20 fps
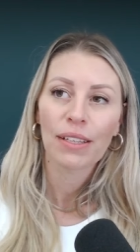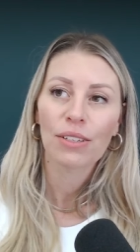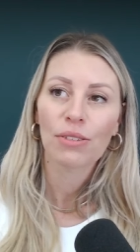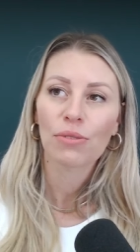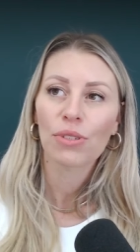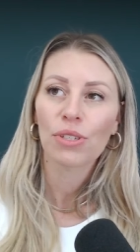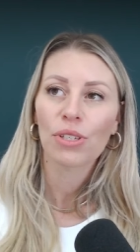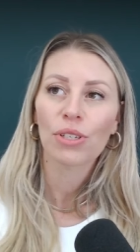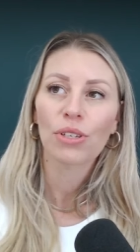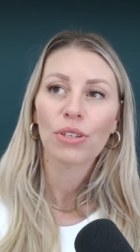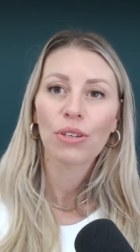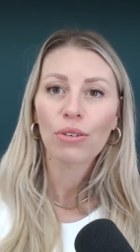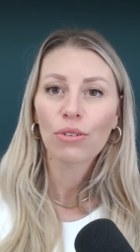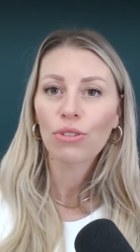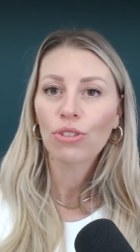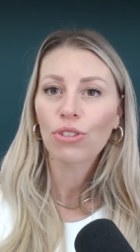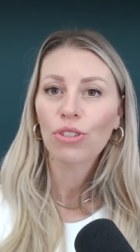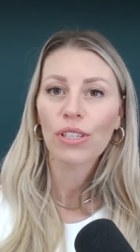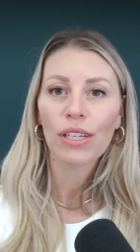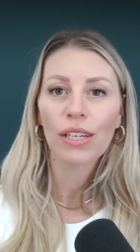this was a
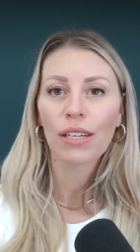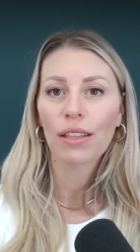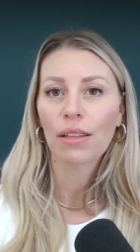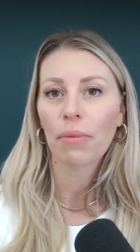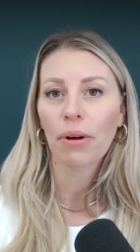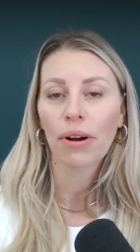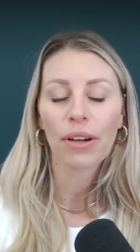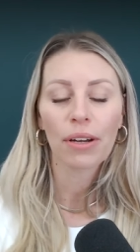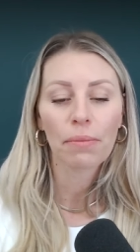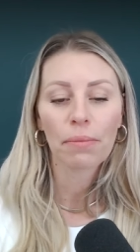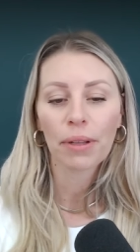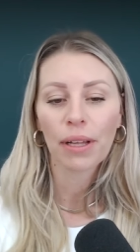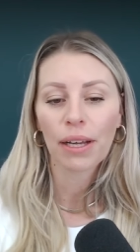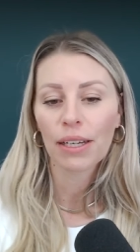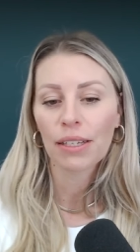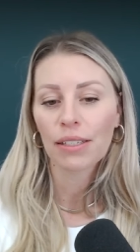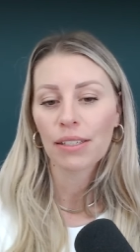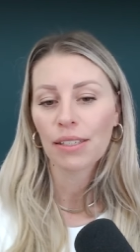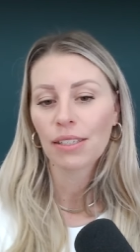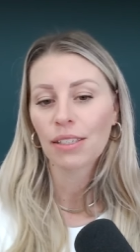huge need in the
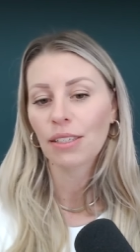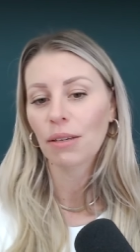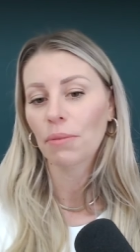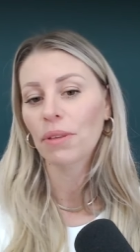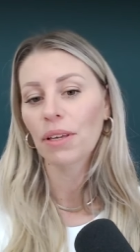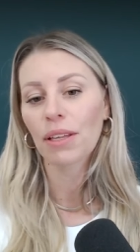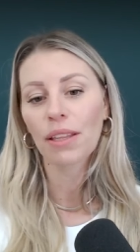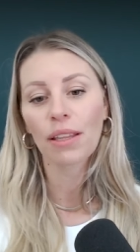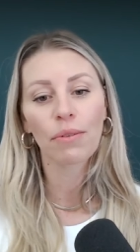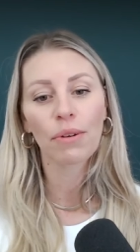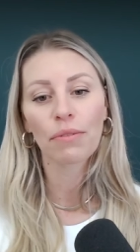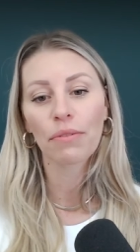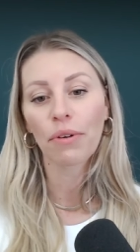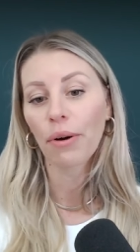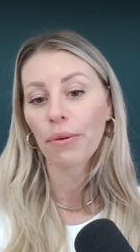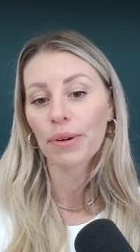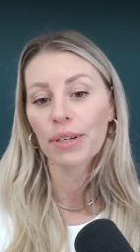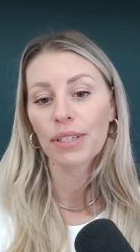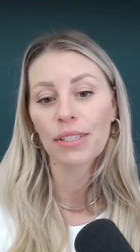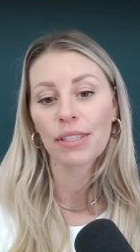marketplace. It's something that we've
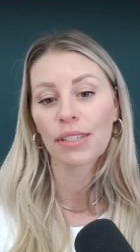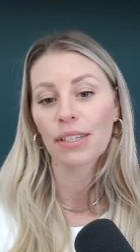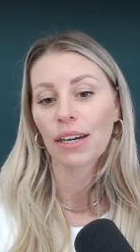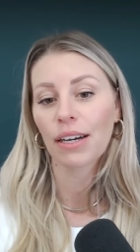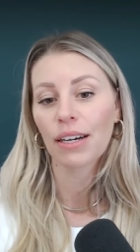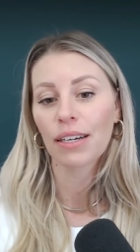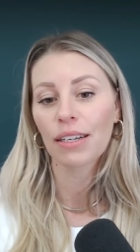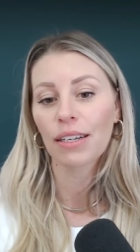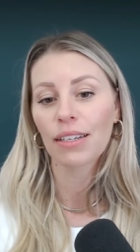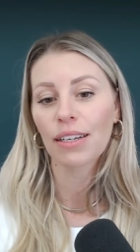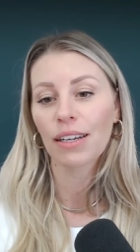always done.